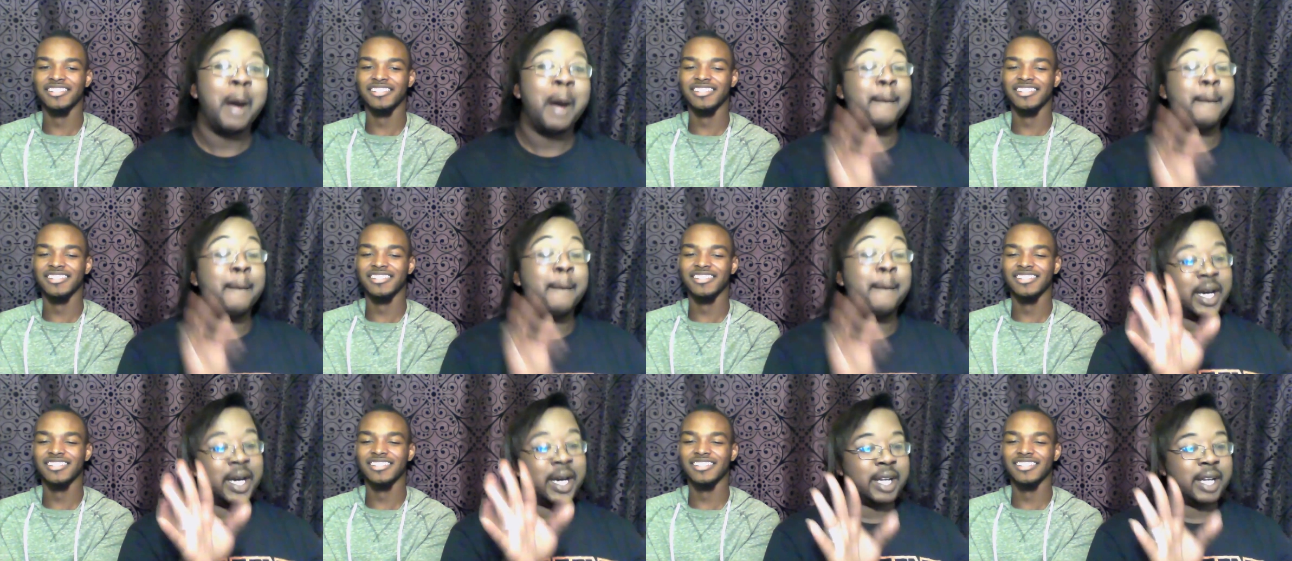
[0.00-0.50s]

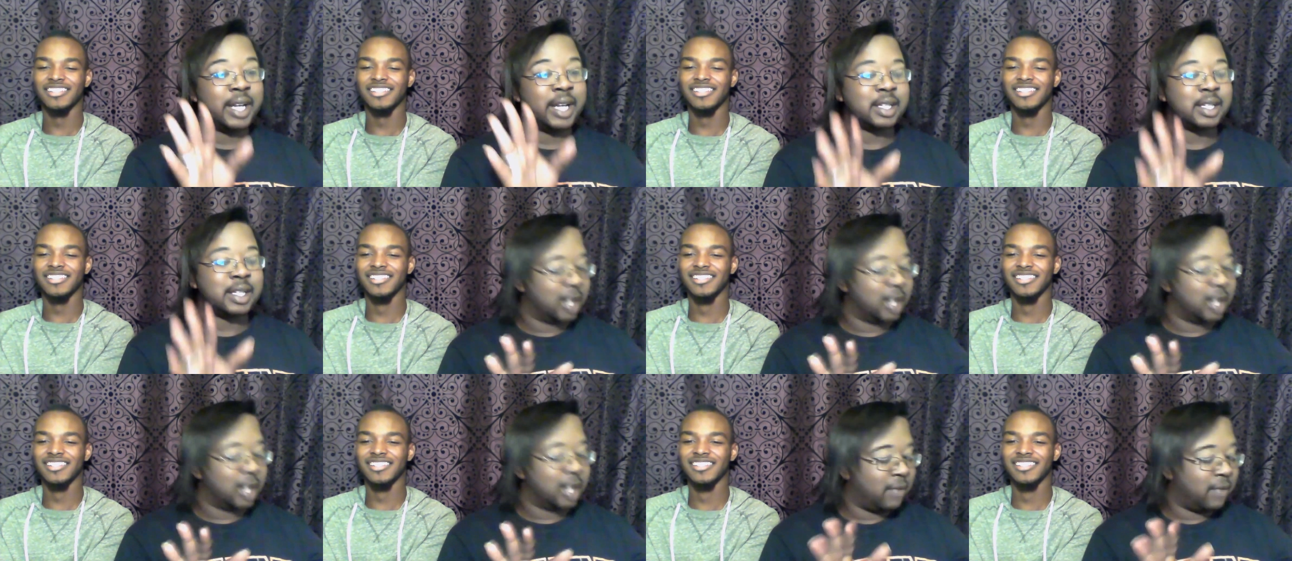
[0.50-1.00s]
Speaker 1: But
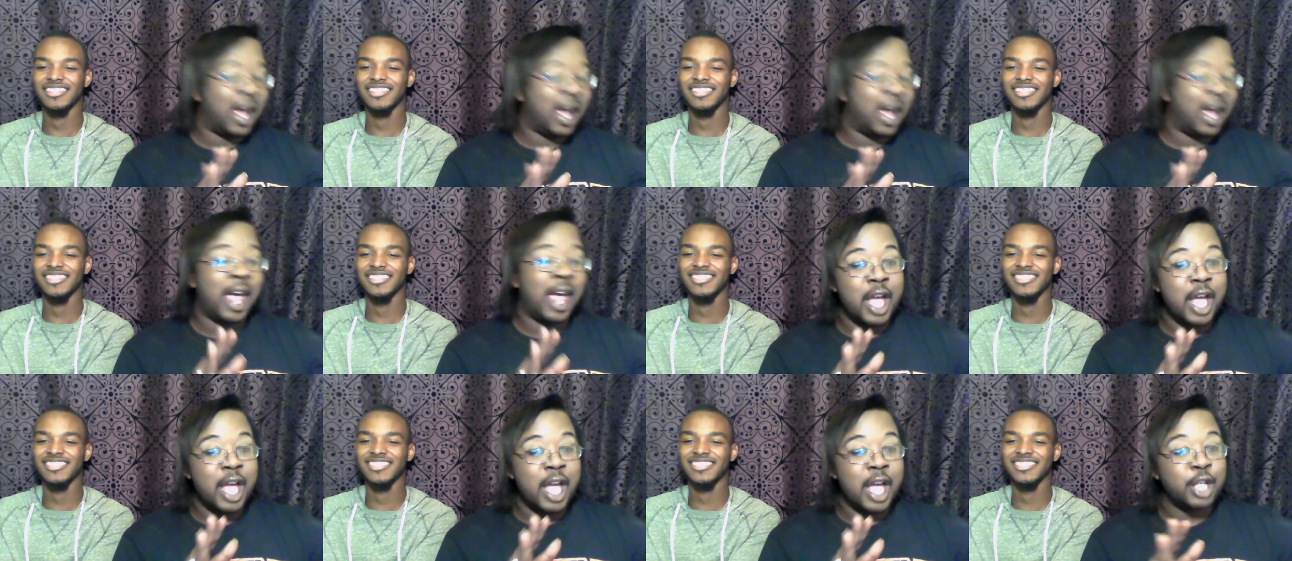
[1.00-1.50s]
if I
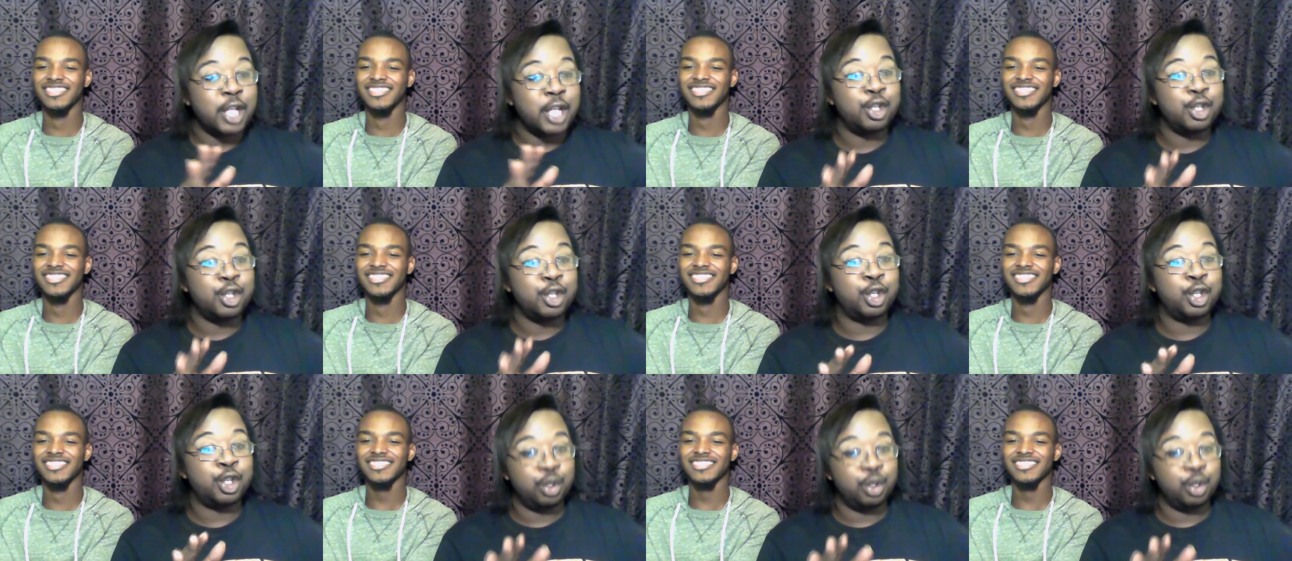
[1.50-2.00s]
had to
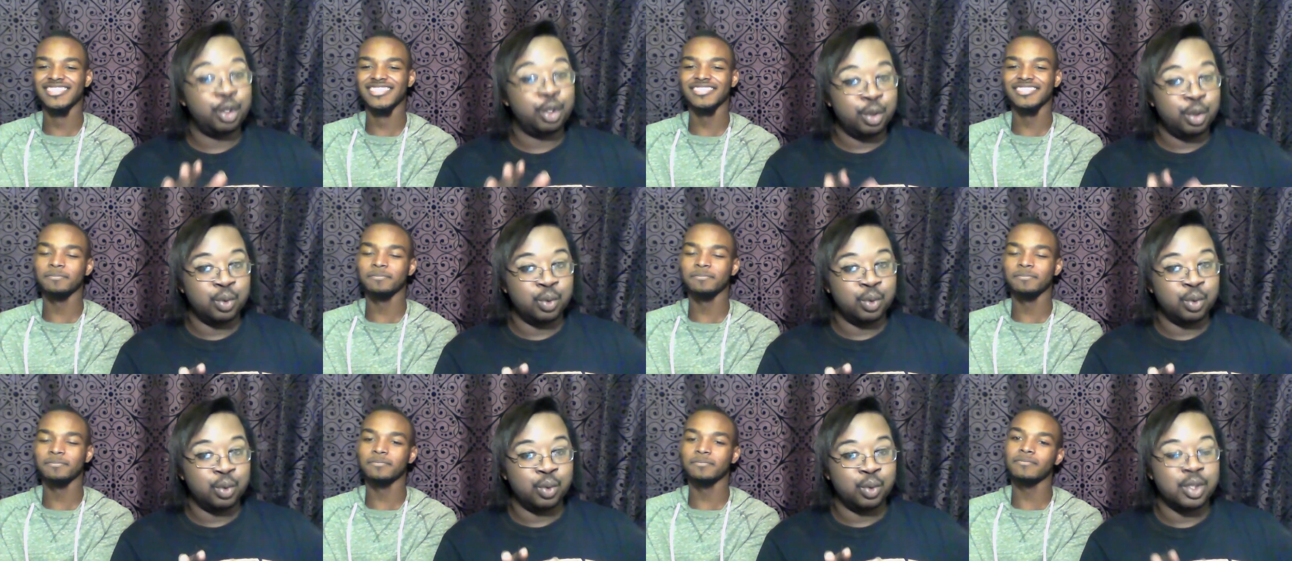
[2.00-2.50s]

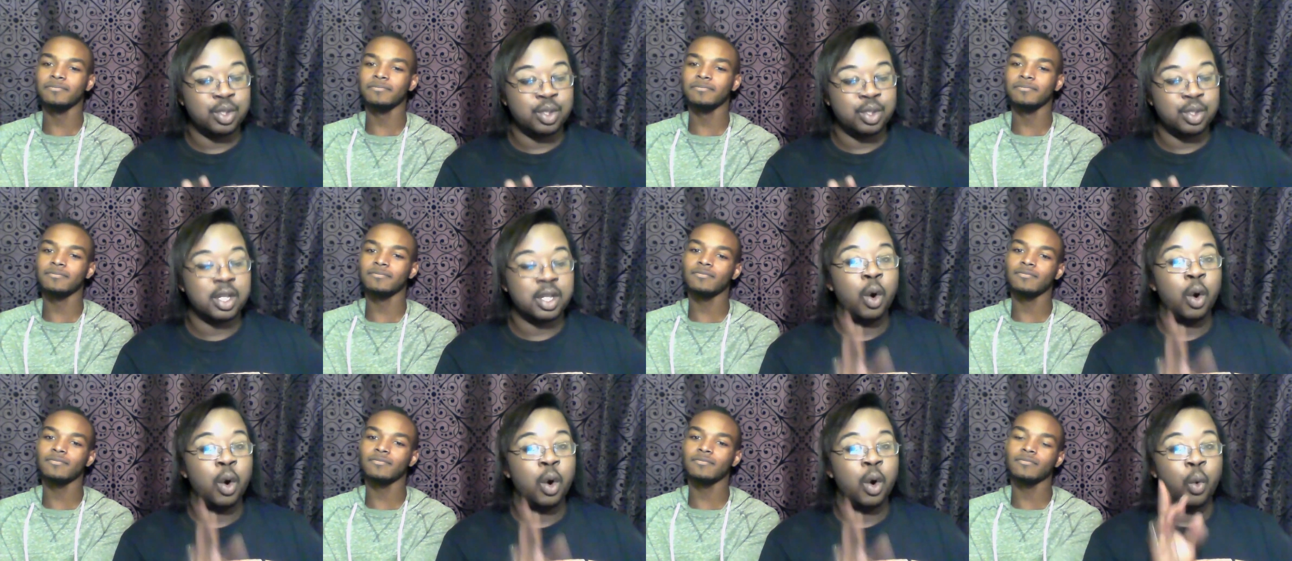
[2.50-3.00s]
choose
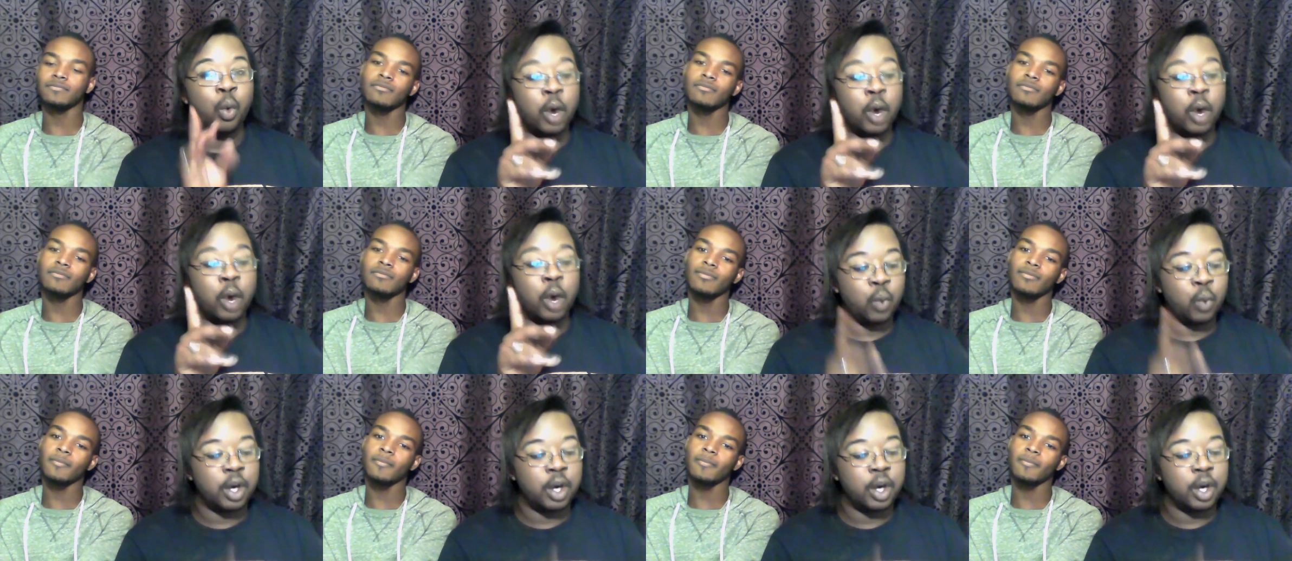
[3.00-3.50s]

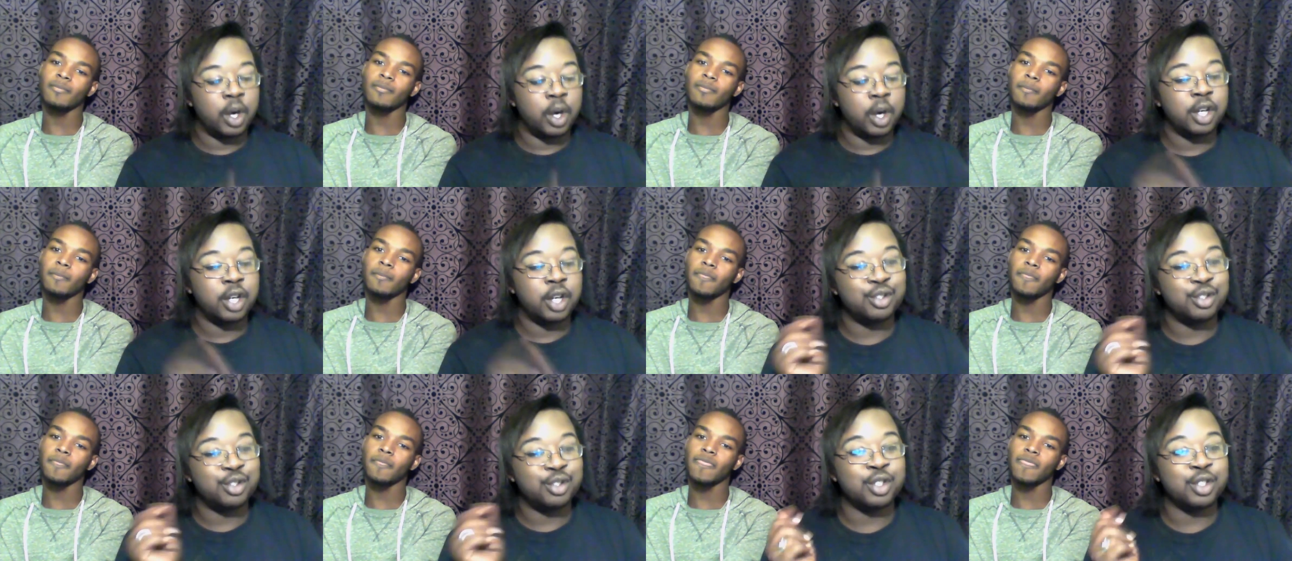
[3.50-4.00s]
one word to
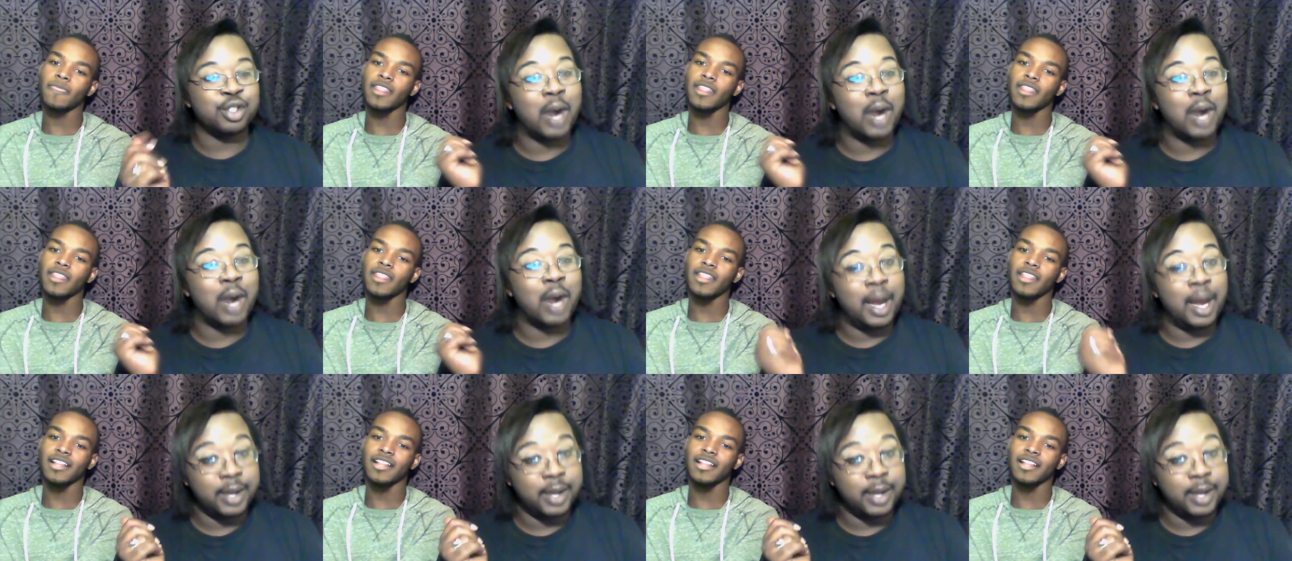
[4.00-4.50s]

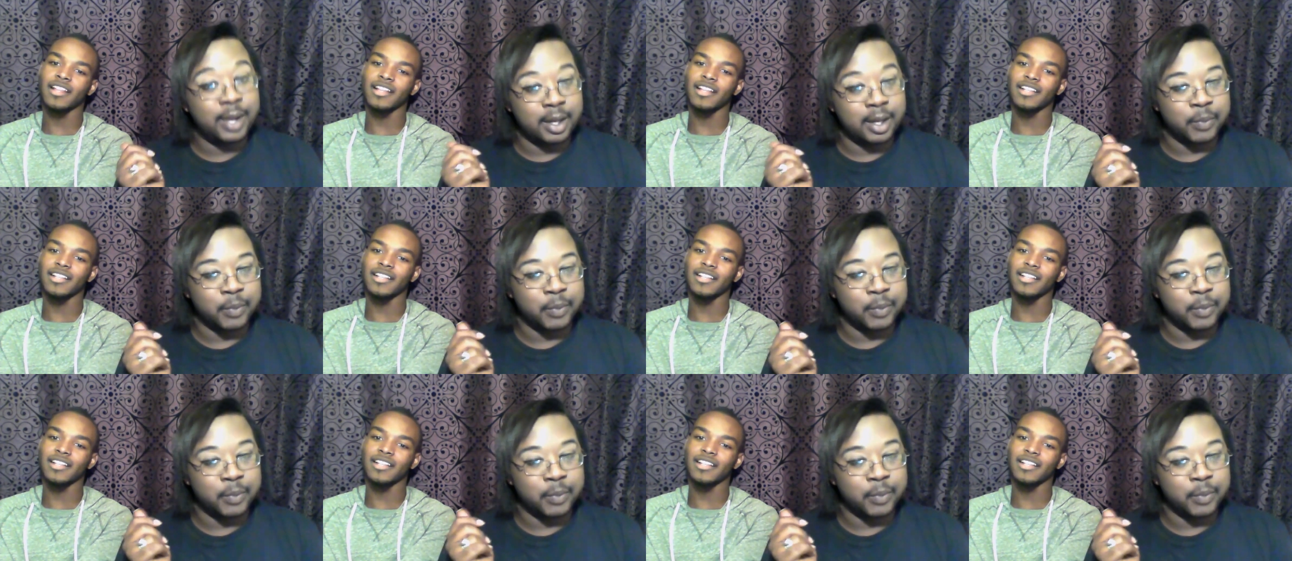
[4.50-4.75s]
describe him,